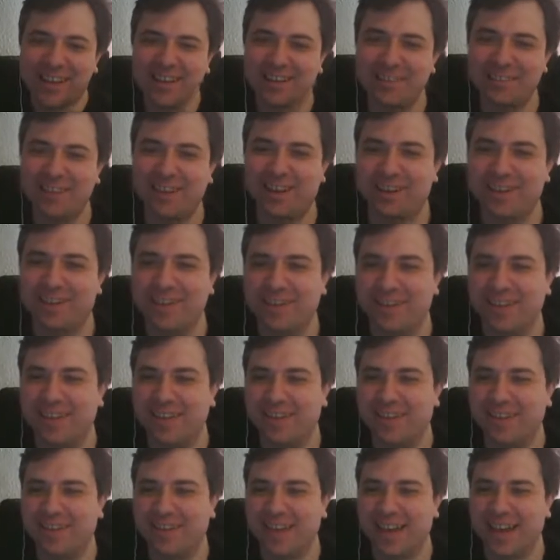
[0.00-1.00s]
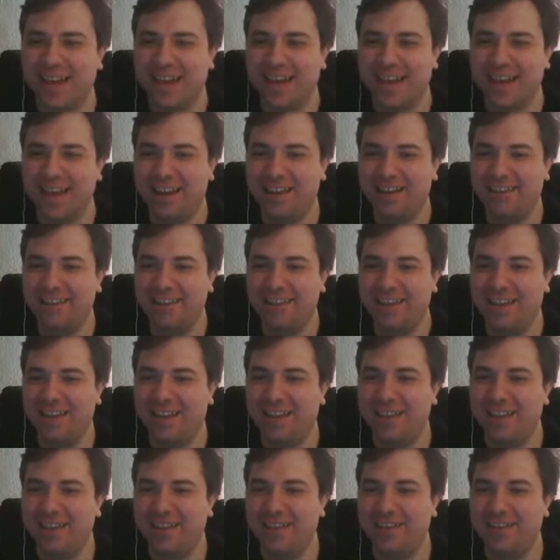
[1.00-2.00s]
So the axe
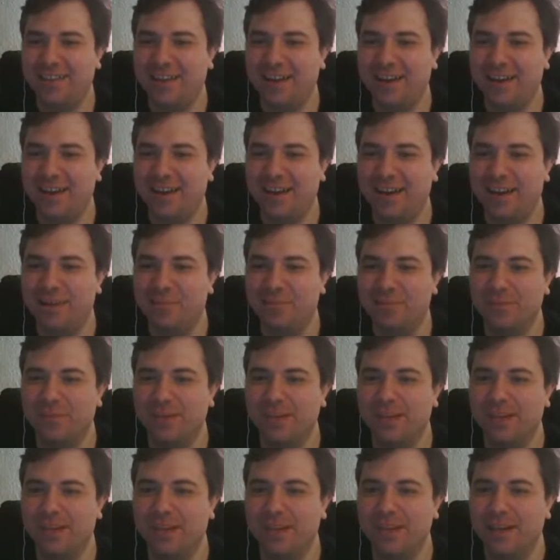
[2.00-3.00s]
is Mangler